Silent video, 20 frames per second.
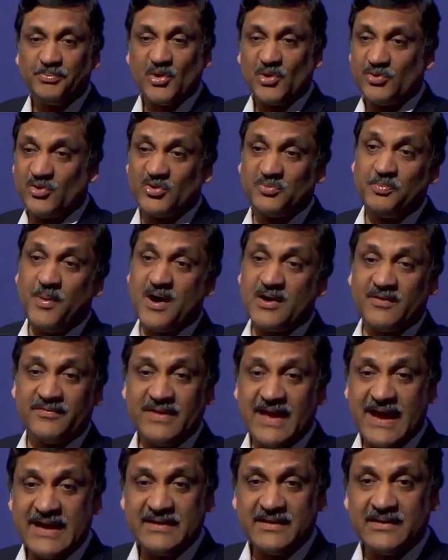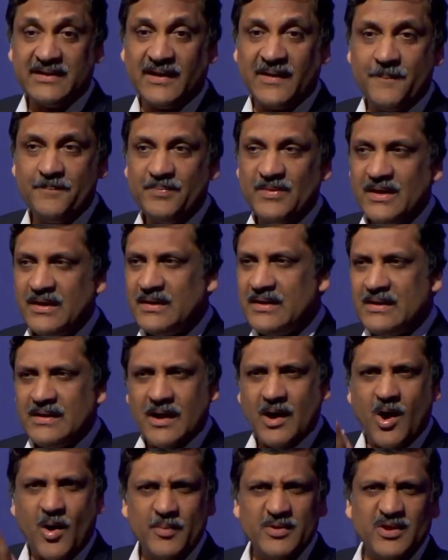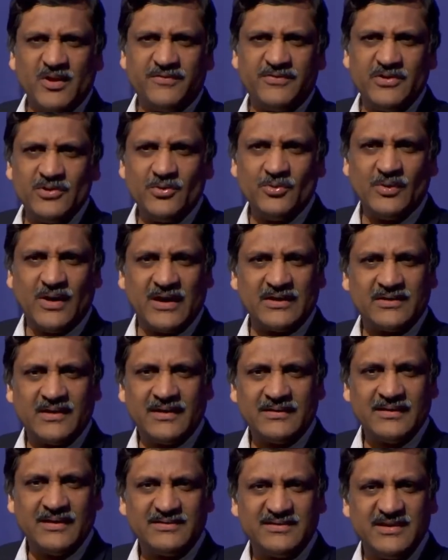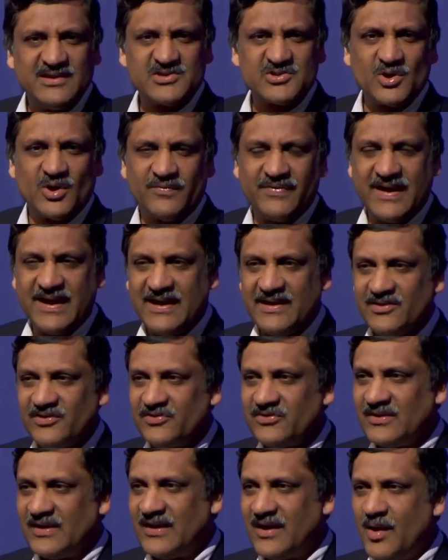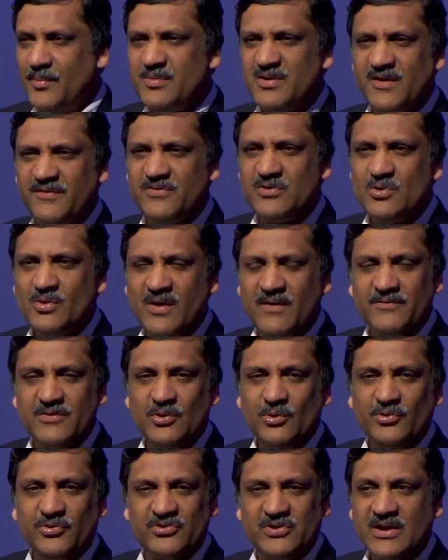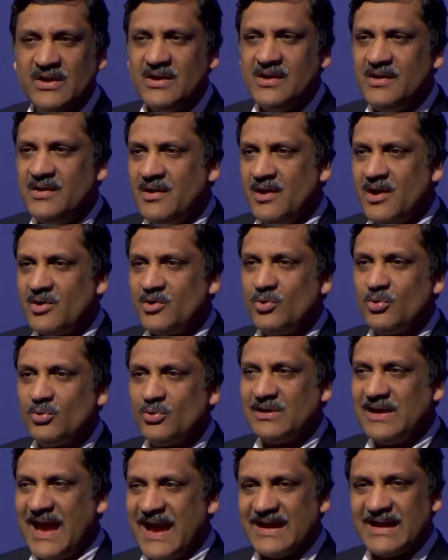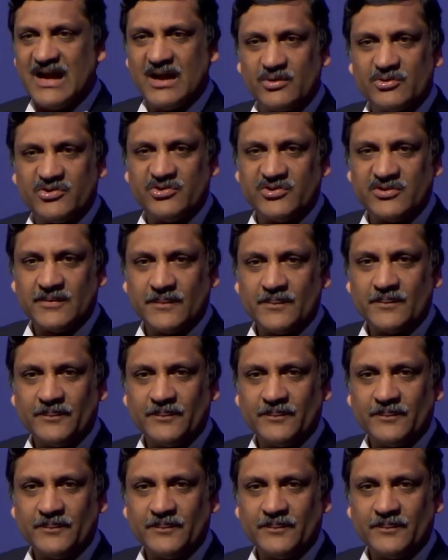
So as part of that, how many of you, let's see a show of hands, how many of you have used Google Hangouts?